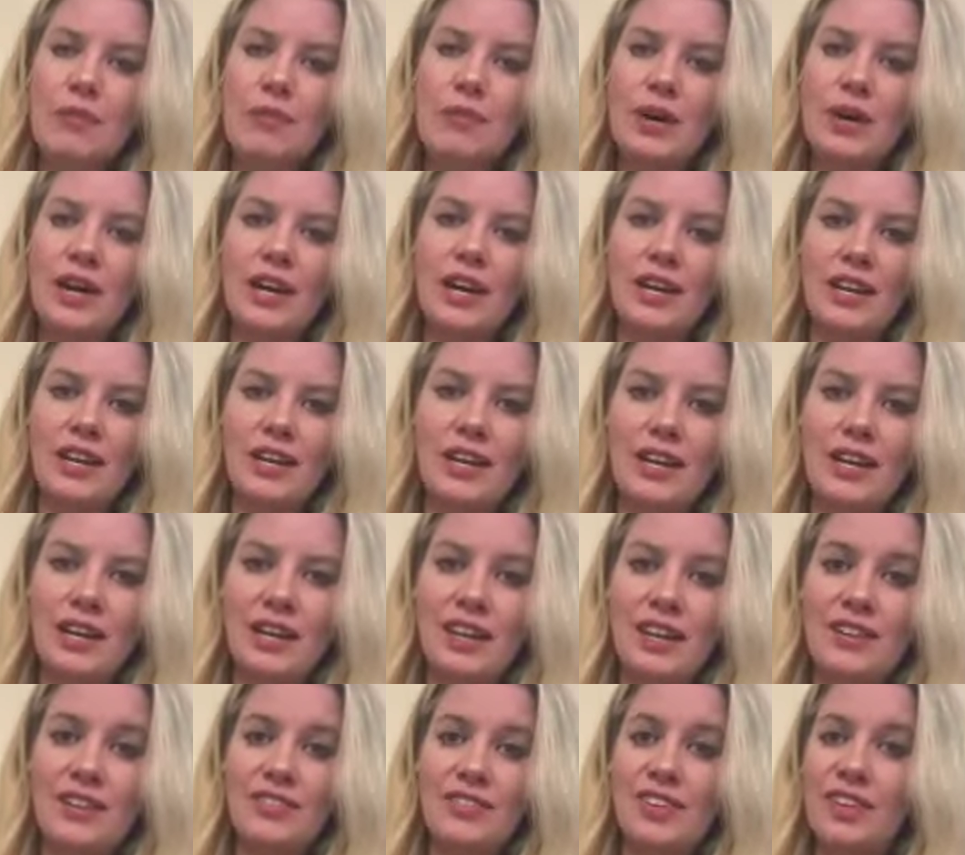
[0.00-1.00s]
But
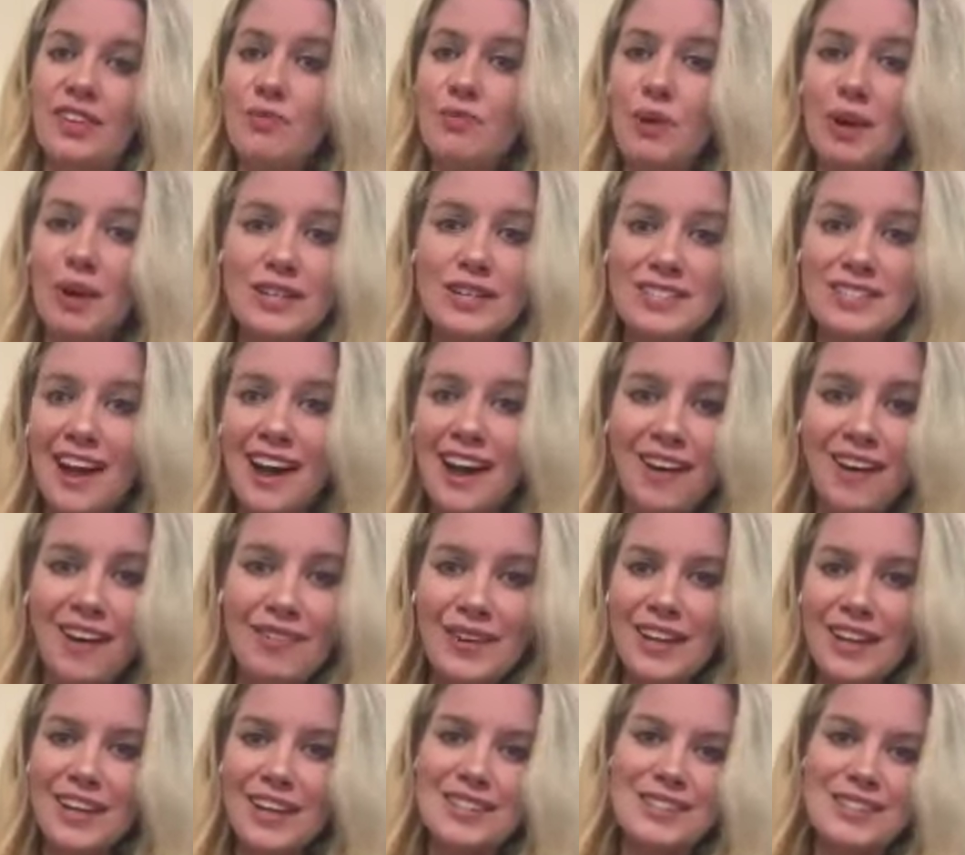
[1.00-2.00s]
if he works out
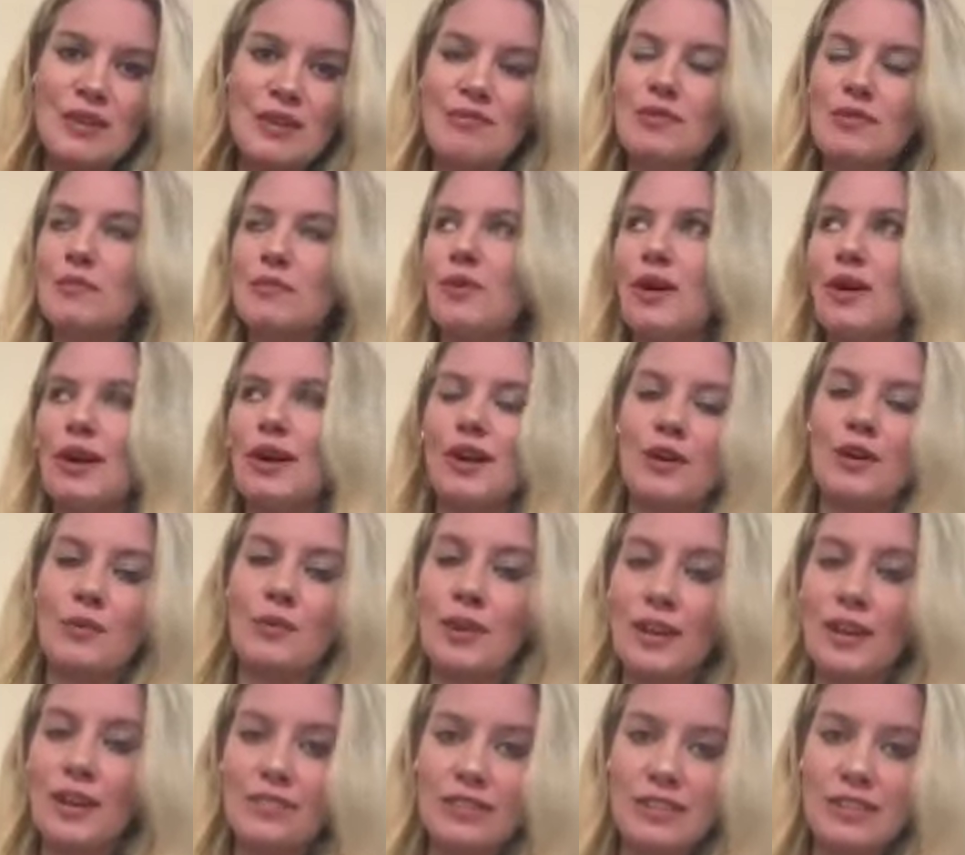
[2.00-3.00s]
when he gets home from work or
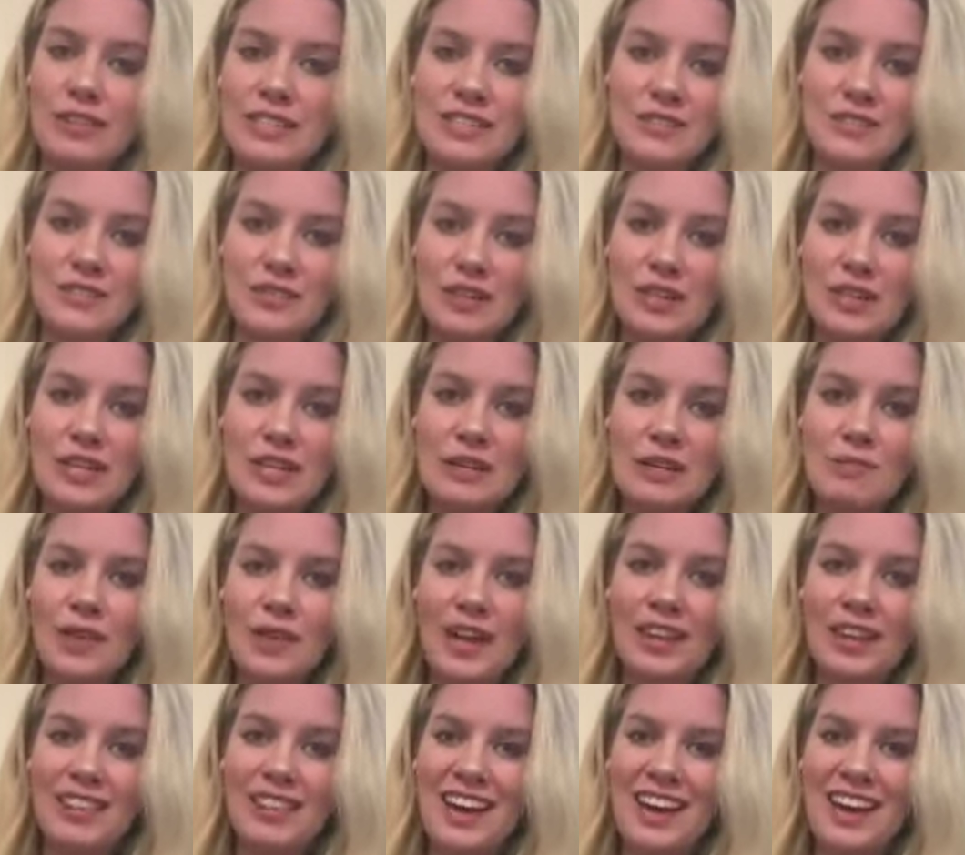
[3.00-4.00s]
whenever it is for him,
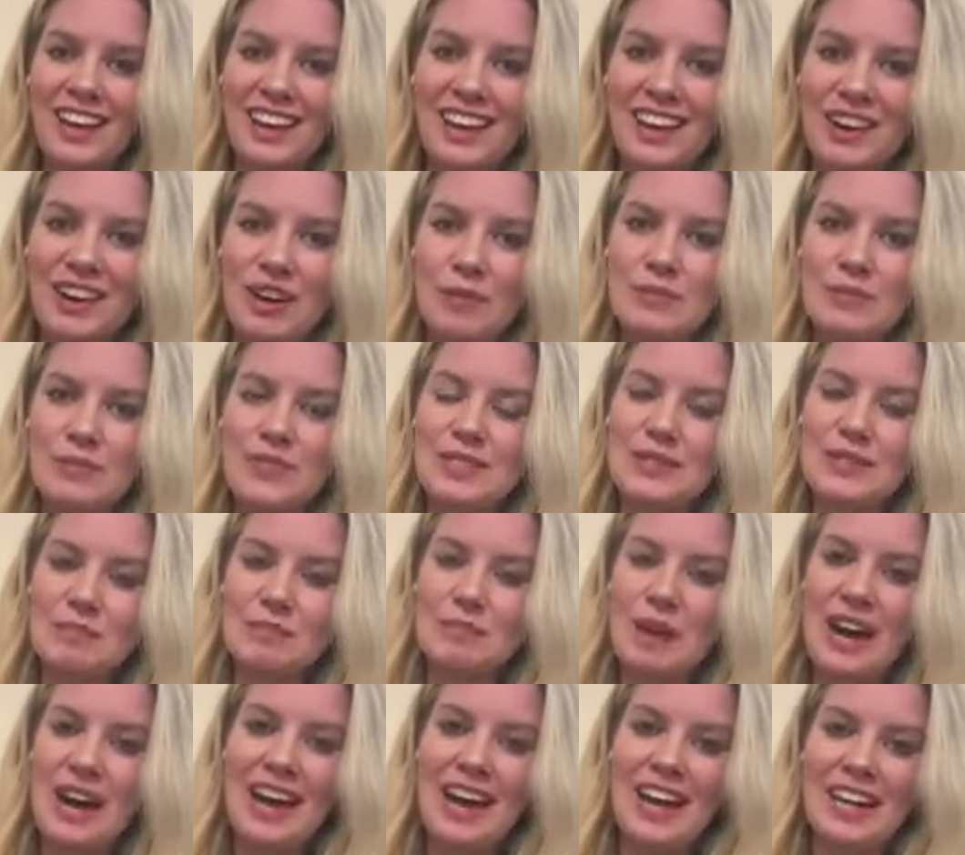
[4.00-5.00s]
like that calms his
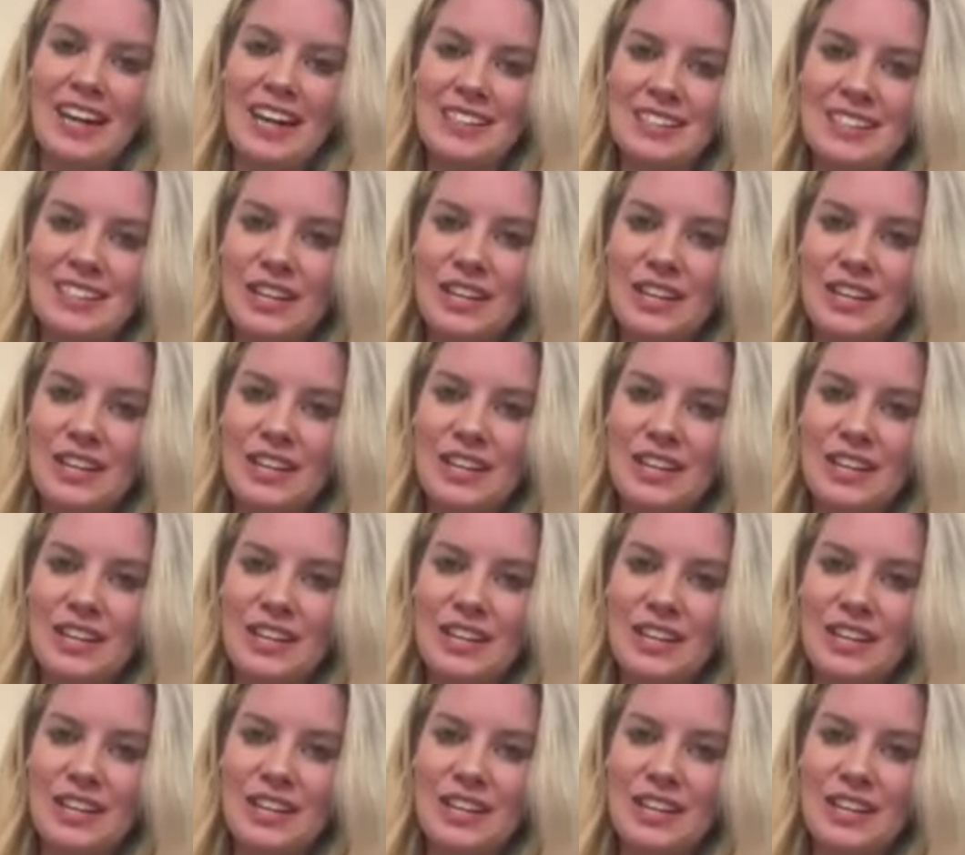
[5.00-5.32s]
mind,